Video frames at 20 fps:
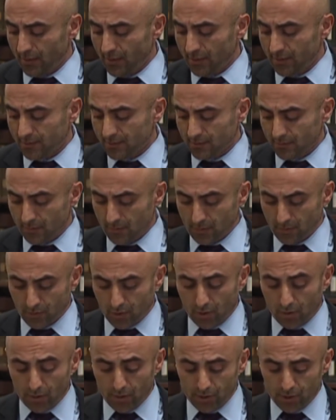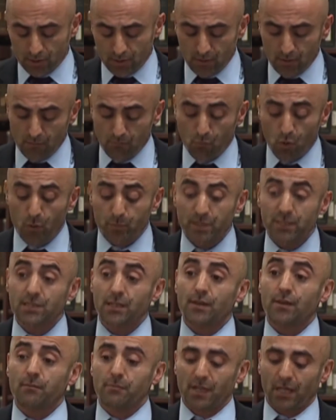its Kurdish
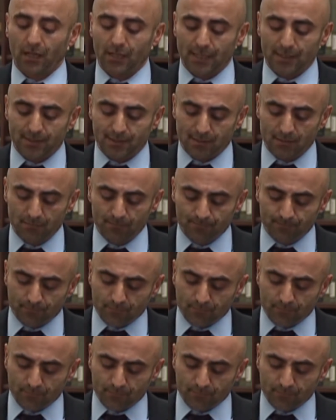moment in the Middle East.